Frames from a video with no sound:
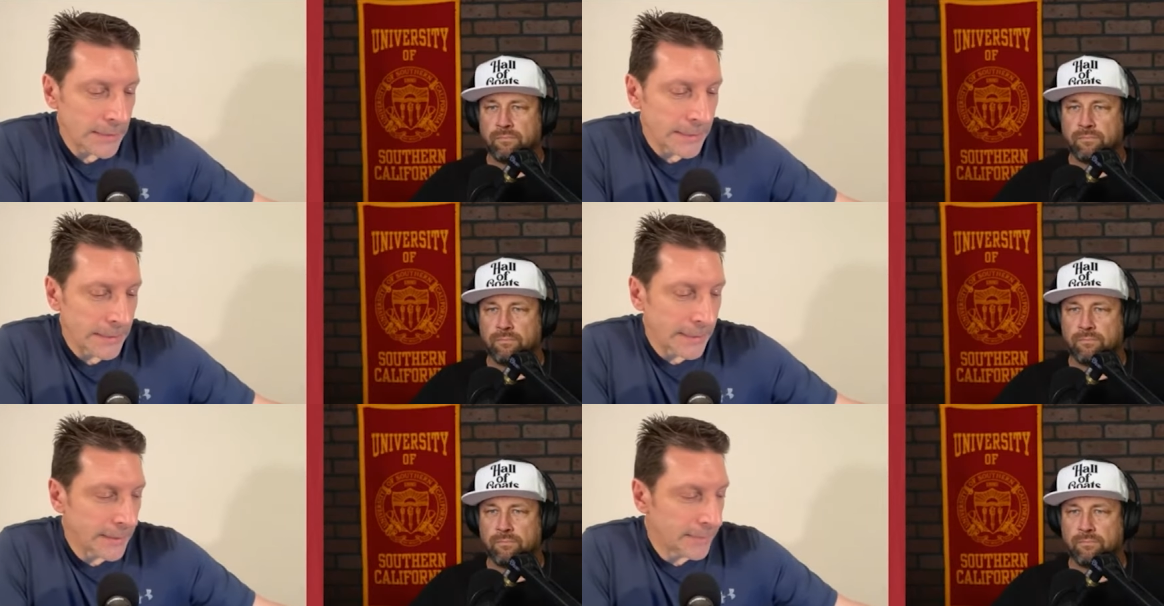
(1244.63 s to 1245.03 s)

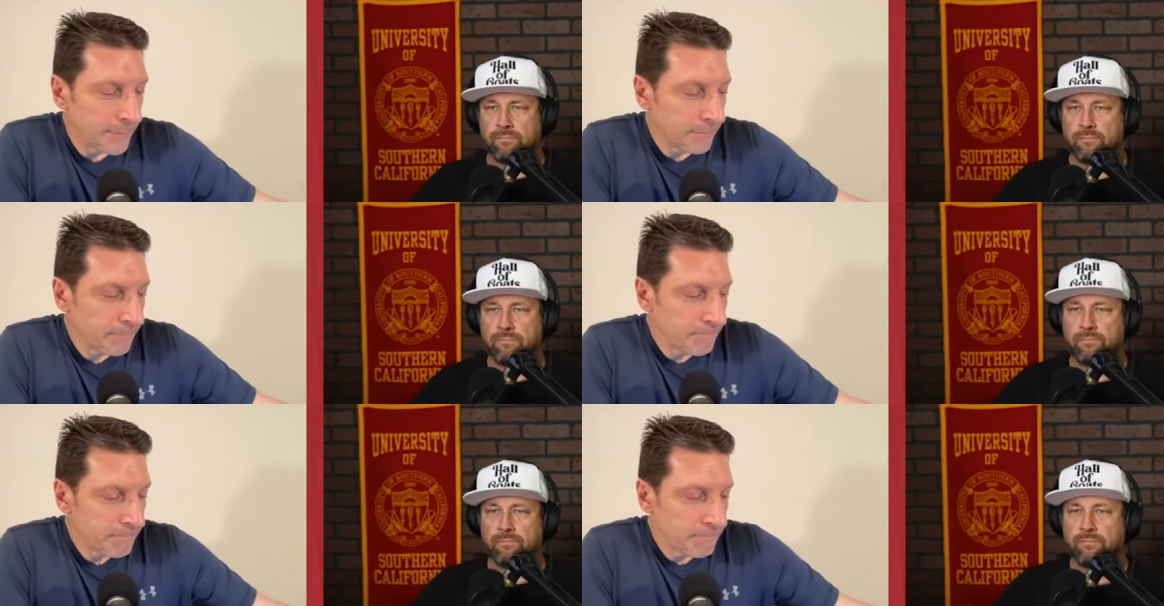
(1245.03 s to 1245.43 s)
Speaker 1: Uh,
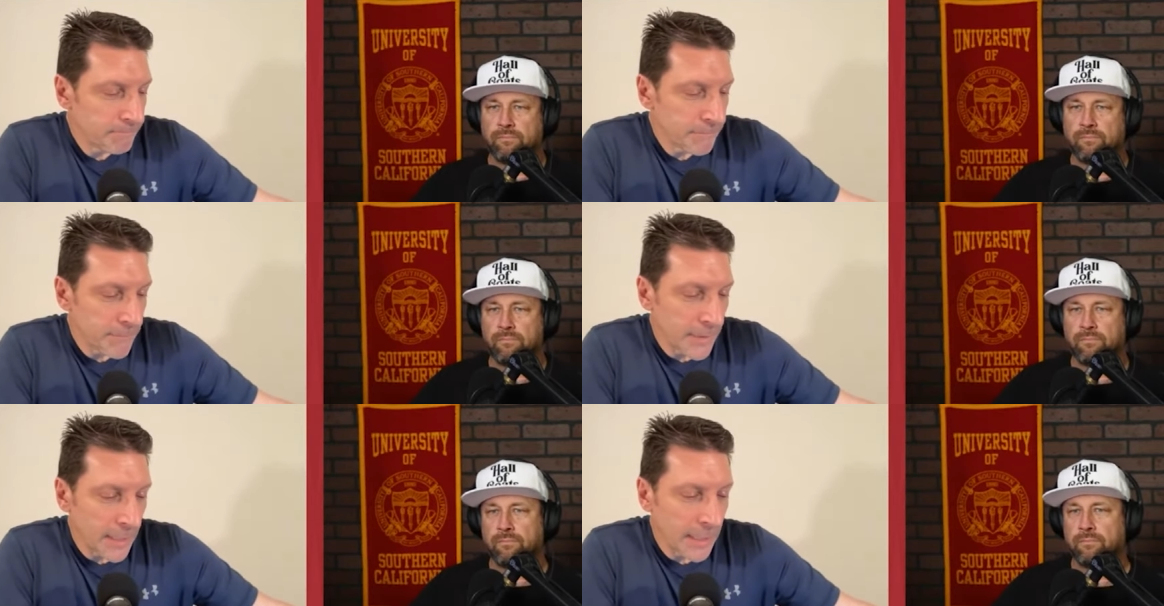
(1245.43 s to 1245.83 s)

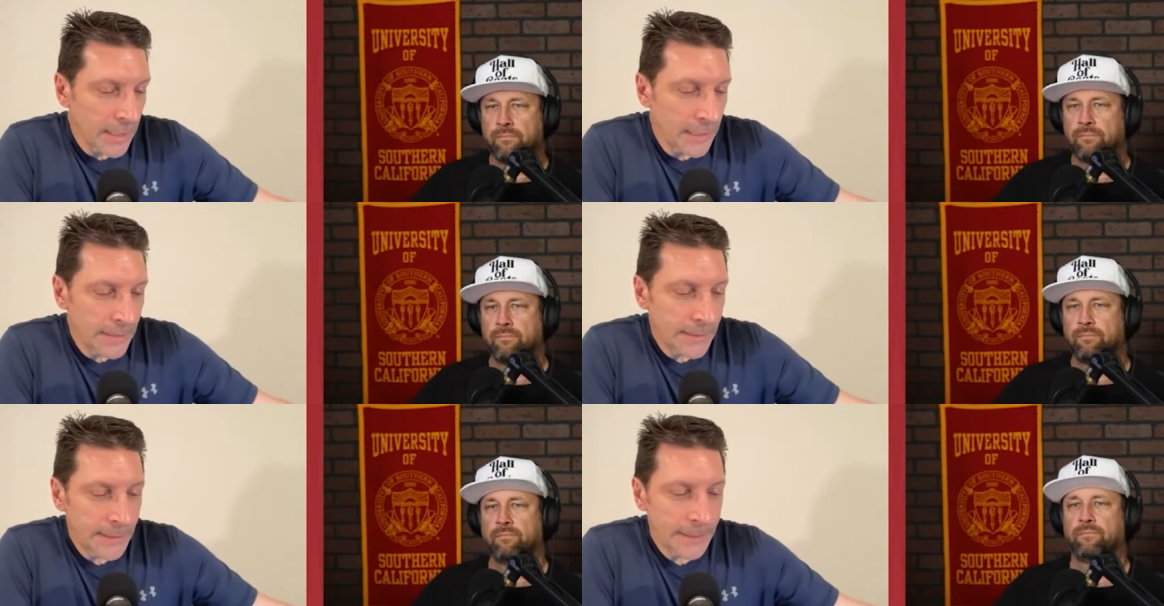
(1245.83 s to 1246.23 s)

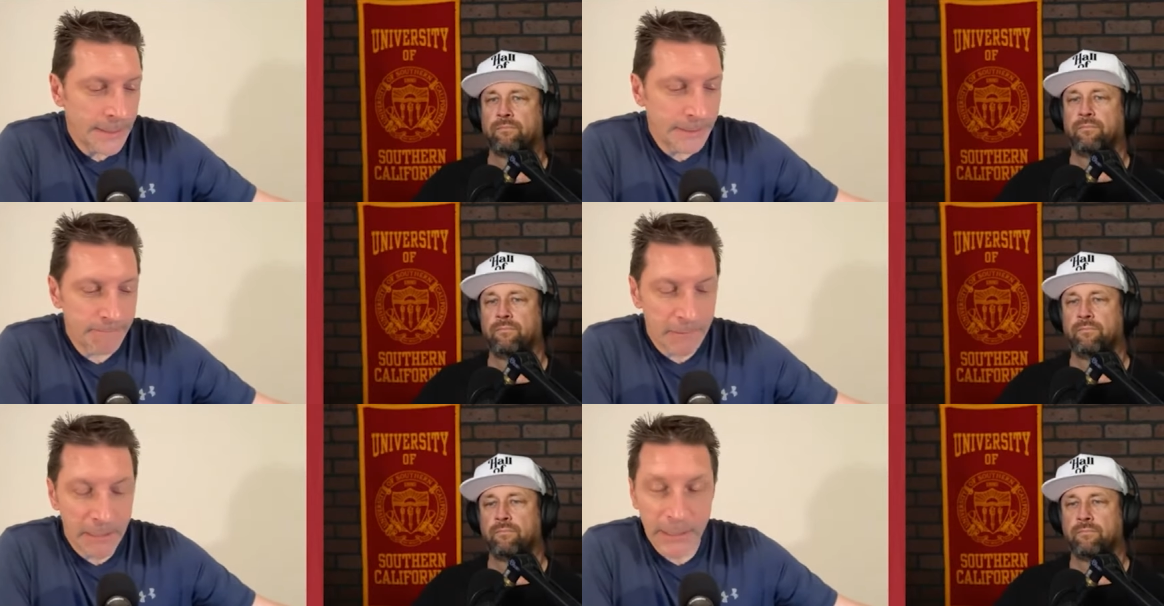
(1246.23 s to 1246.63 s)
and
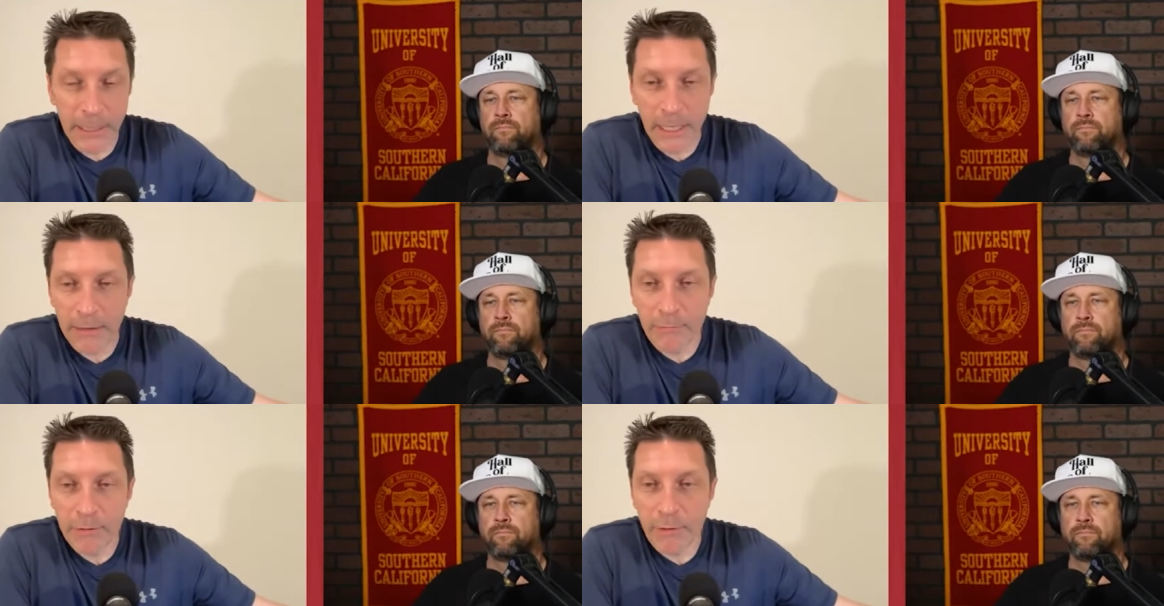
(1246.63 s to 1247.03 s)
um,
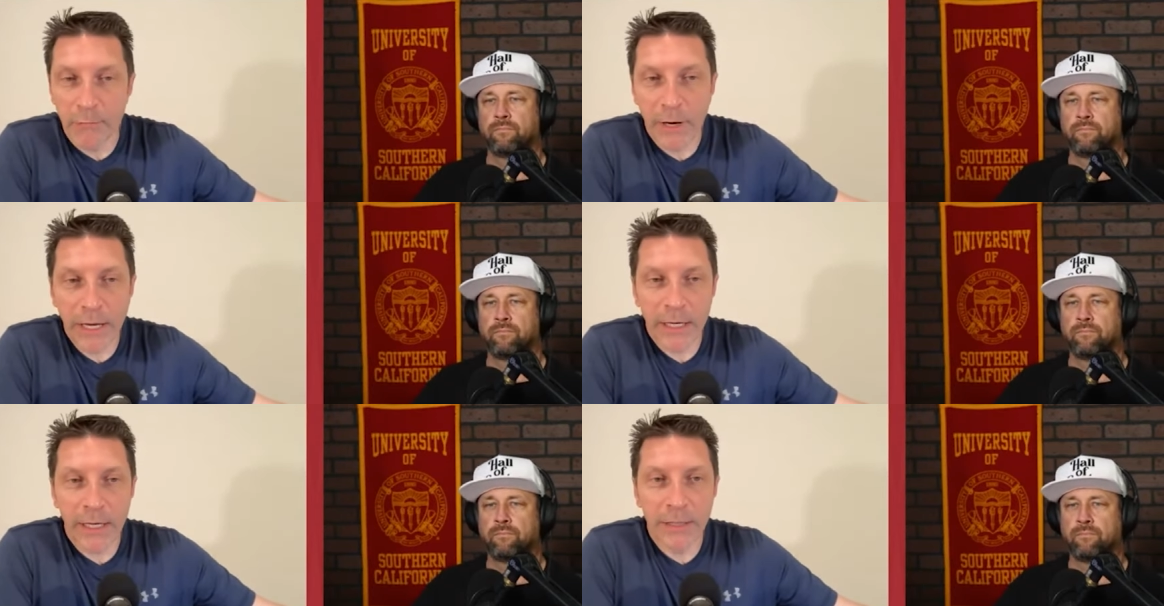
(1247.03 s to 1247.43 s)
again, the
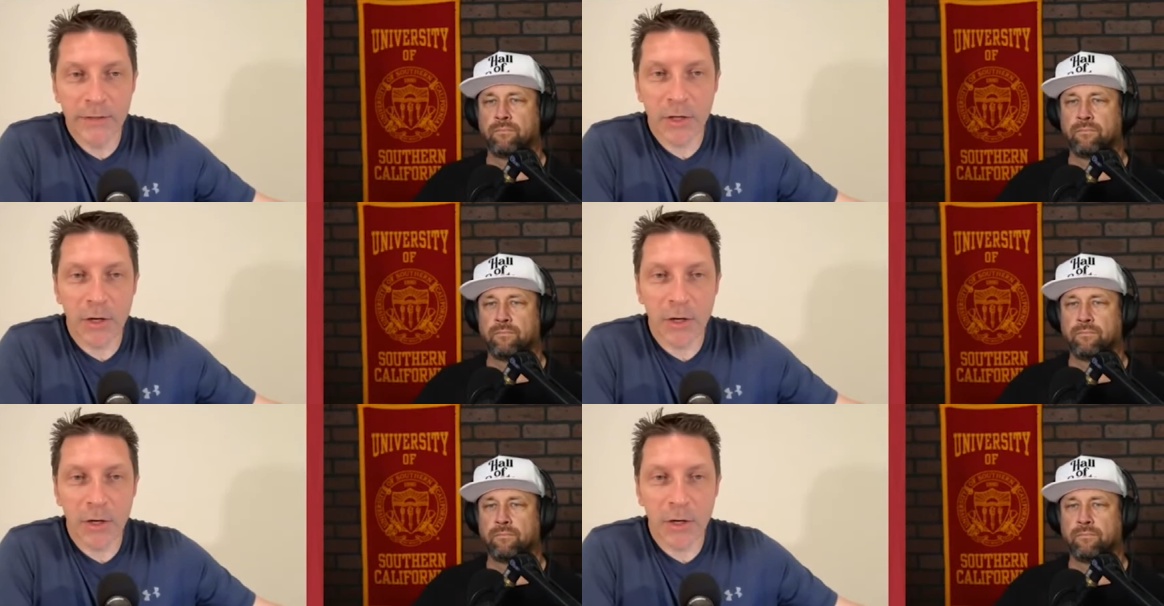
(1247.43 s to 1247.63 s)
rankings